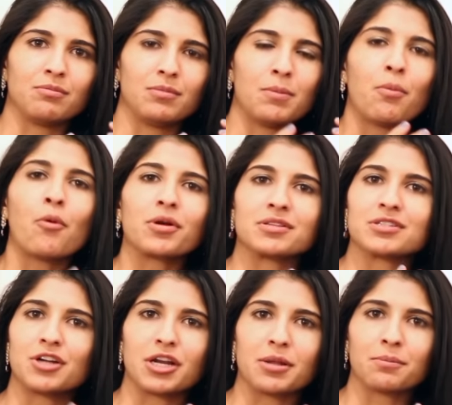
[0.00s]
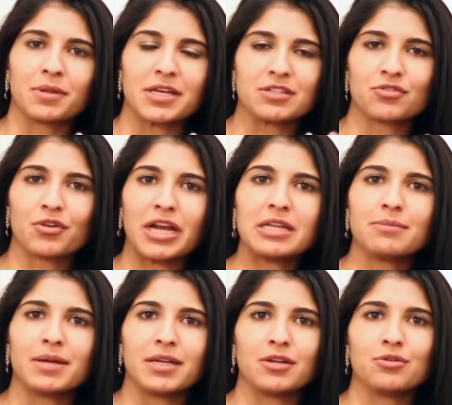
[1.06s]
important starting place for
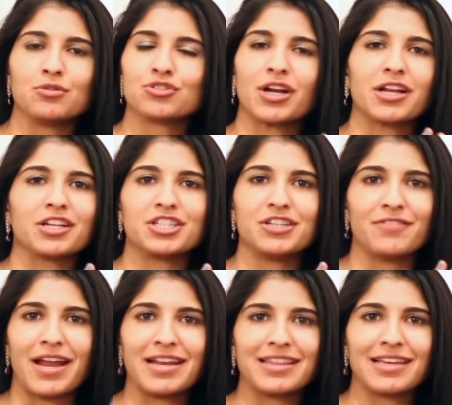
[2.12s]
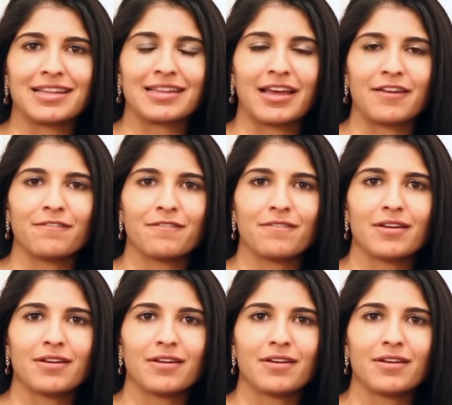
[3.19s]
anybody who's trying to achieve anything in life.